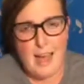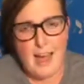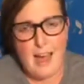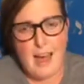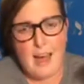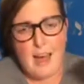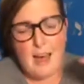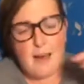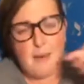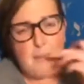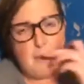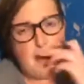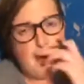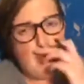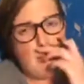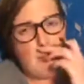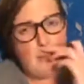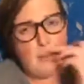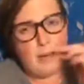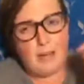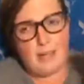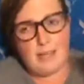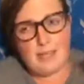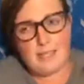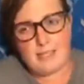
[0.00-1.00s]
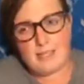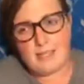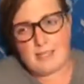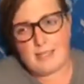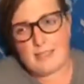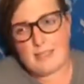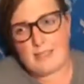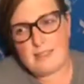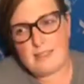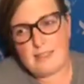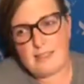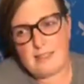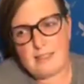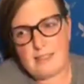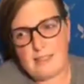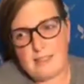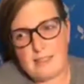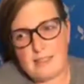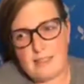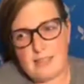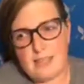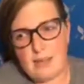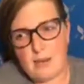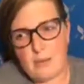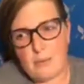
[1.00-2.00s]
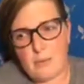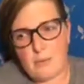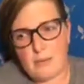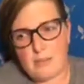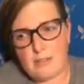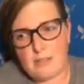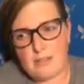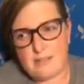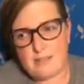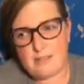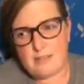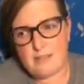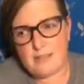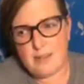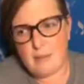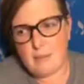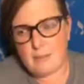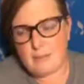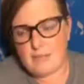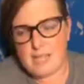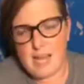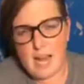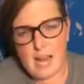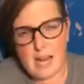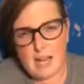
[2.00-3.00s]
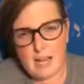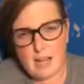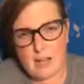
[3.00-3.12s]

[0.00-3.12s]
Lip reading: It was not